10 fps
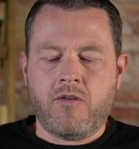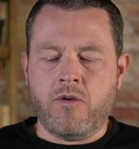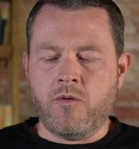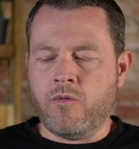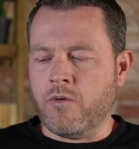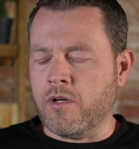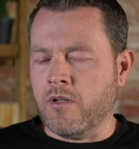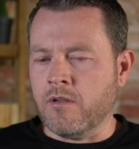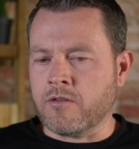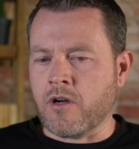You
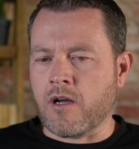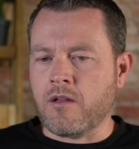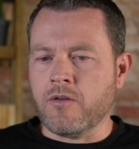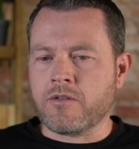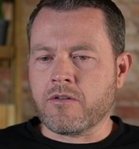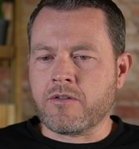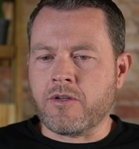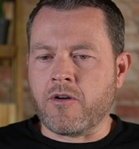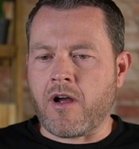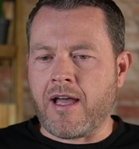will draw closer
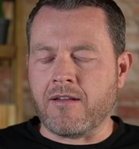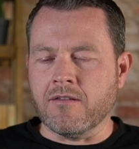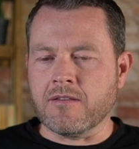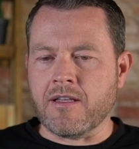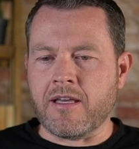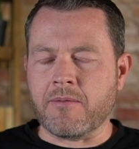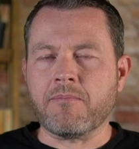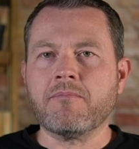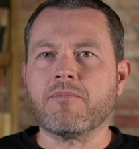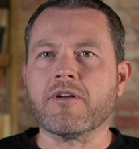to your idols
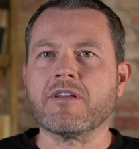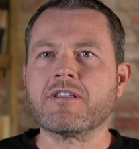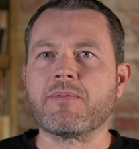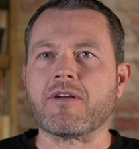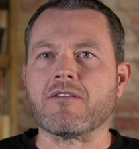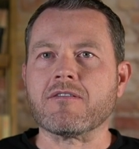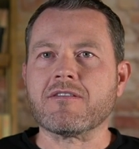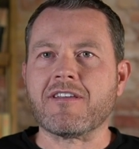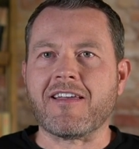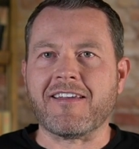like Britney Spears